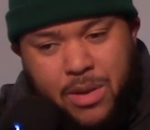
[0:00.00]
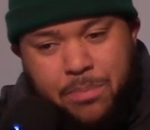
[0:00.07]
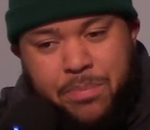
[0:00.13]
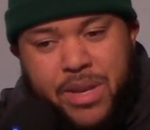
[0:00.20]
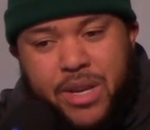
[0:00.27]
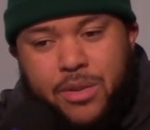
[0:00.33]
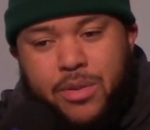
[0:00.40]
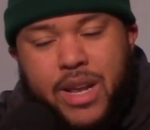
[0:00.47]

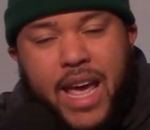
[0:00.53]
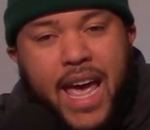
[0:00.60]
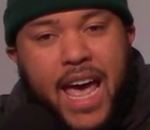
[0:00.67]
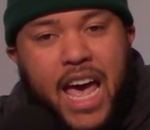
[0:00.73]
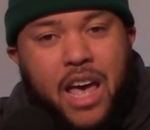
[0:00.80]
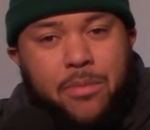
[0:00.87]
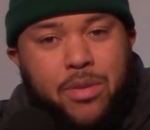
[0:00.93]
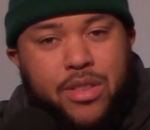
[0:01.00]
build a
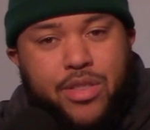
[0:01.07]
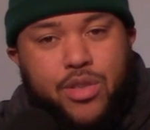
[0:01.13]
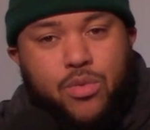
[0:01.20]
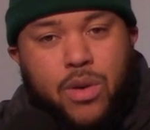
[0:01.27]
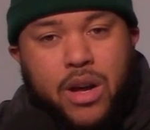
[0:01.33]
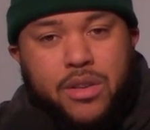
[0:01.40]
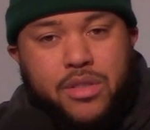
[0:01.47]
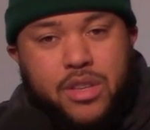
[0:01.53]
habit
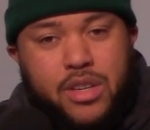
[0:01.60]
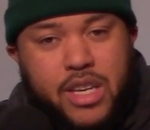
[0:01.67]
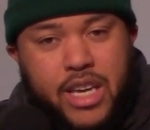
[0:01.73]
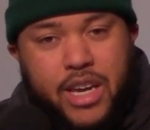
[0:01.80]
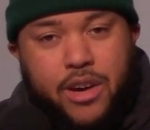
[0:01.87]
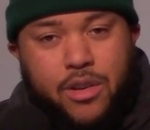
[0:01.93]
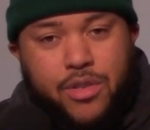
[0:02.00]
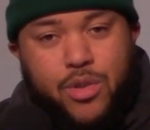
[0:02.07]
throughout the
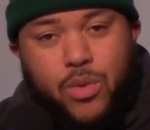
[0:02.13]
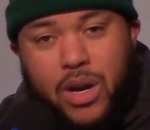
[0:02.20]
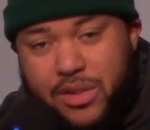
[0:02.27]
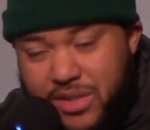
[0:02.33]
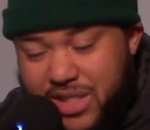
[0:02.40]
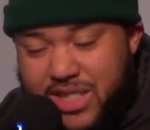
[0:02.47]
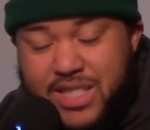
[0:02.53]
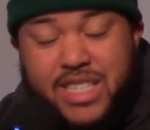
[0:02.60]
year,
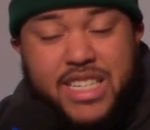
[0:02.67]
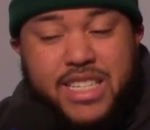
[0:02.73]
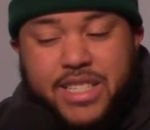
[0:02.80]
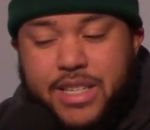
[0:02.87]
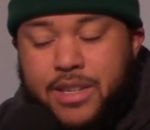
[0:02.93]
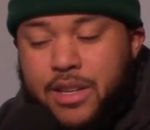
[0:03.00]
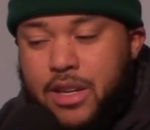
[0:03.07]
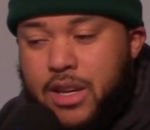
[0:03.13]
throughout the
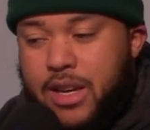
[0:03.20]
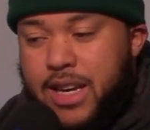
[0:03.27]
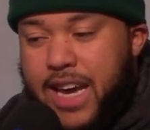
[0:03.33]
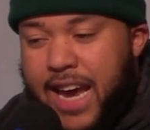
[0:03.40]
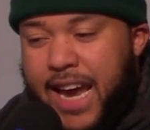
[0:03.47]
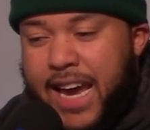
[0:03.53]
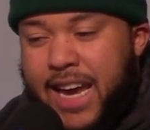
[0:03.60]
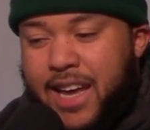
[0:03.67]
season,
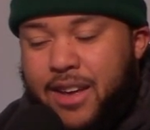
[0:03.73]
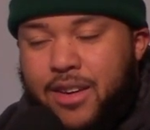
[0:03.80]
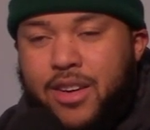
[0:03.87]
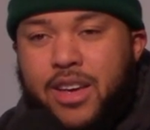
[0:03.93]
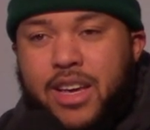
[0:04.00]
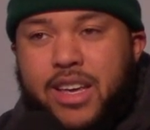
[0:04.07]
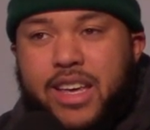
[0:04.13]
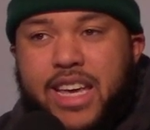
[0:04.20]
and
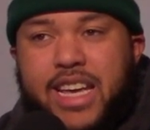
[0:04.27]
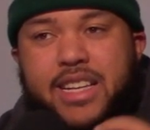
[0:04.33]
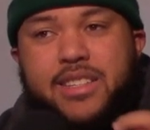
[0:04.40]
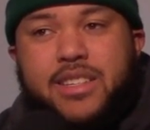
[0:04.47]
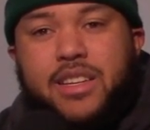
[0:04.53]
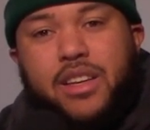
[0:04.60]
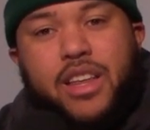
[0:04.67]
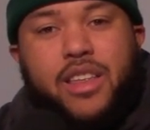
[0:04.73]

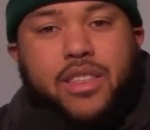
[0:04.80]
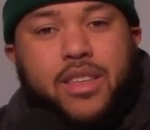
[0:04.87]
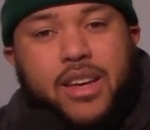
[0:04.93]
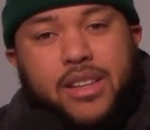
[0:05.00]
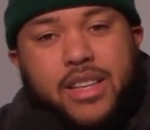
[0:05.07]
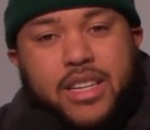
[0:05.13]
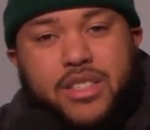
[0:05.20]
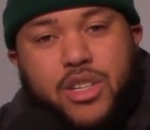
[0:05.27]
instantly
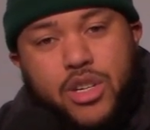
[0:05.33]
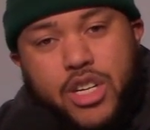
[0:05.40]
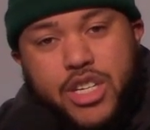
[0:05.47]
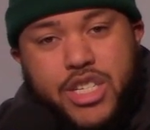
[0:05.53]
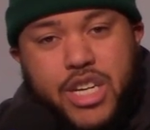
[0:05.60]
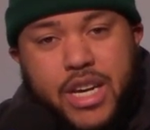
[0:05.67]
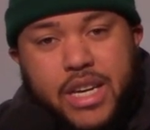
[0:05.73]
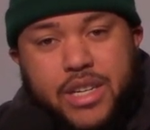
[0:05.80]
think that's going to
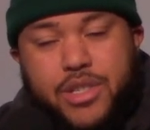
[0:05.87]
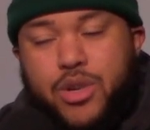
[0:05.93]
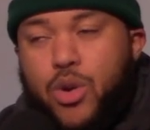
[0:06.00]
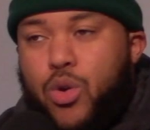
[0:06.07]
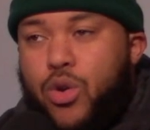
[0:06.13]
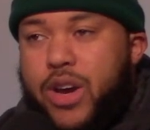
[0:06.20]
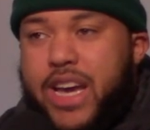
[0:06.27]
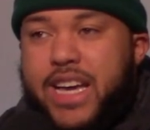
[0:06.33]
change,
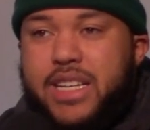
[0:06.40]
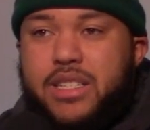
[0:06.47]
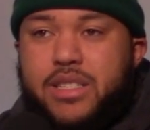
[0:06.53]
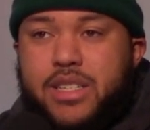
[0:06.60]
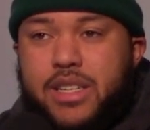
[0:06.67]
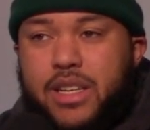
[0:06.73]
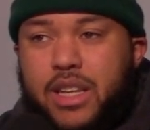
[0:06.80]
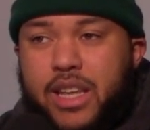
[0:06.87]
or
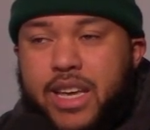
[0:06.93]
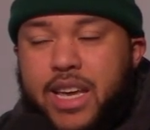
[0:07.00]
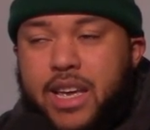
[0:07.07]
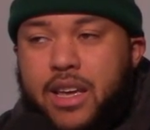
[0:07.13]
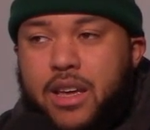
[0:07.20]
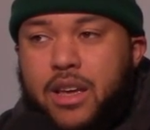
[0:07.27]
instantly